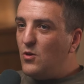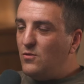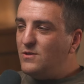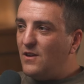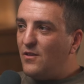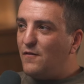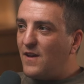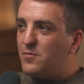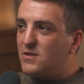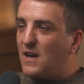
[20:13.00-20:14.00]
Who's another
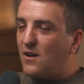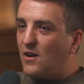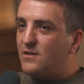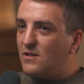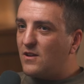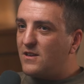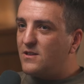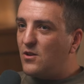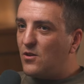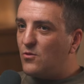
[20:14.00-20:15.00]
famous Dale? I feel like I
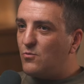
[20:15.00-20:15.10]
know